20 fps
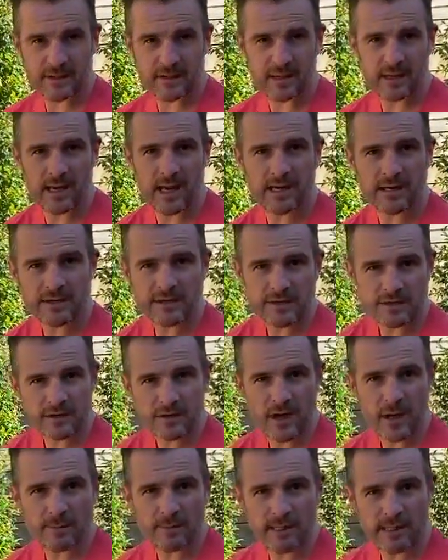sort of lunge
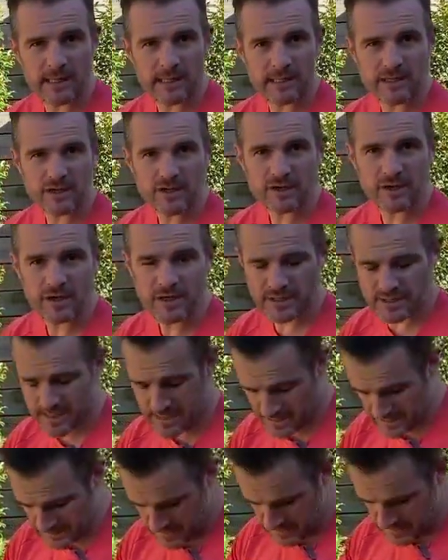type kneeling stretch.
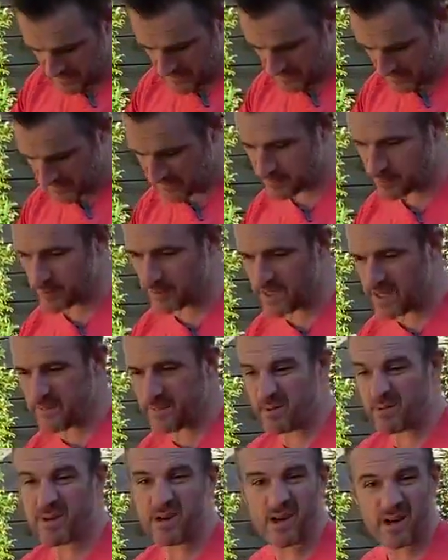Now at this point here
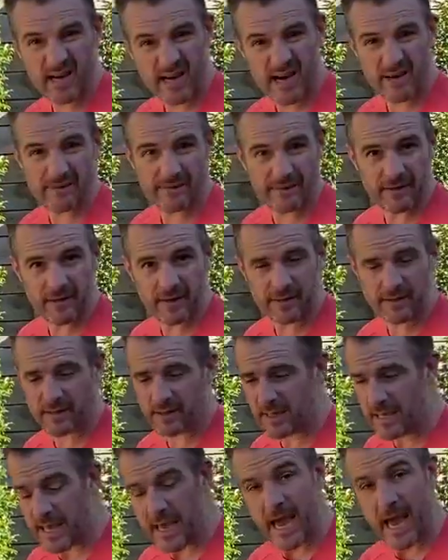people go, I can't feel
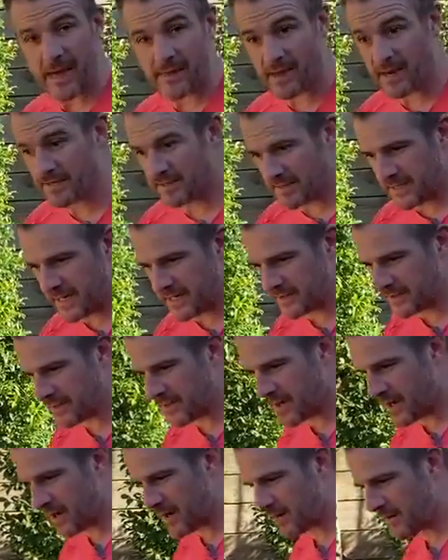anything, and they tend to
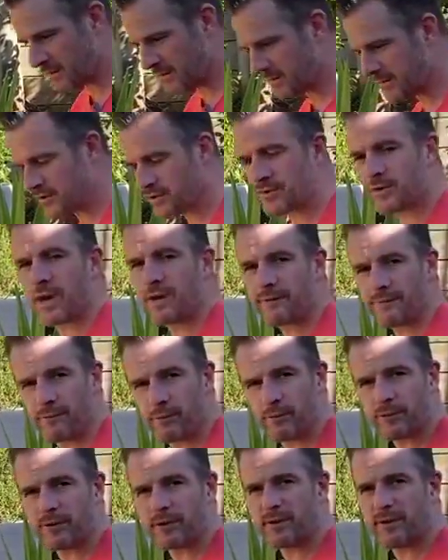go straight
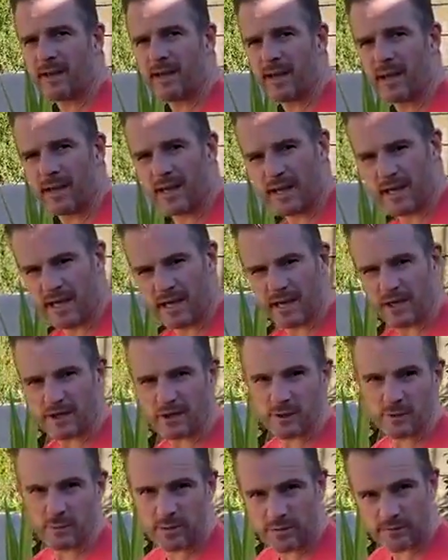forward into there and
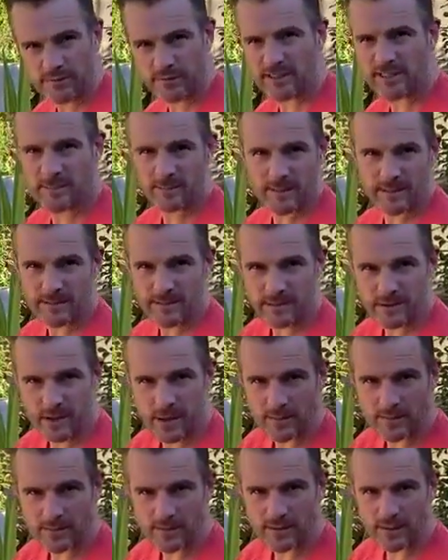do a bit of a split
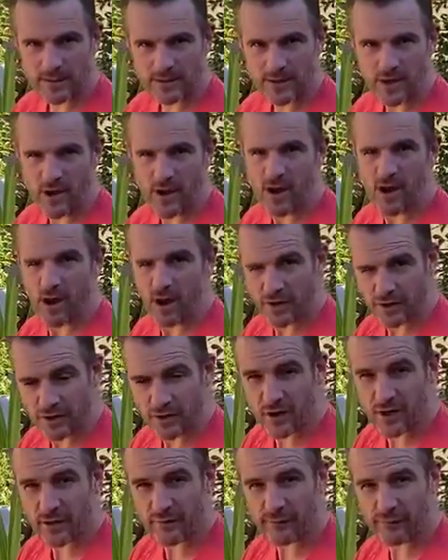type stretch. I
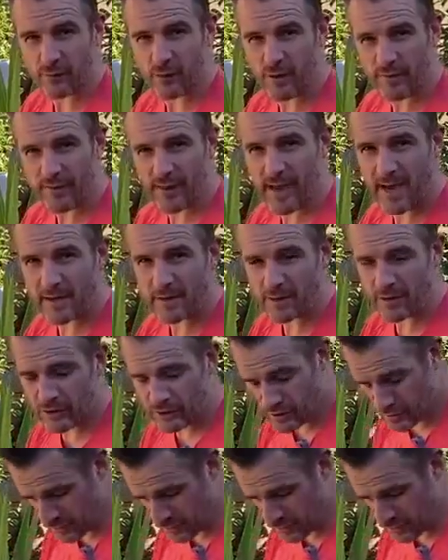try and avoid that. I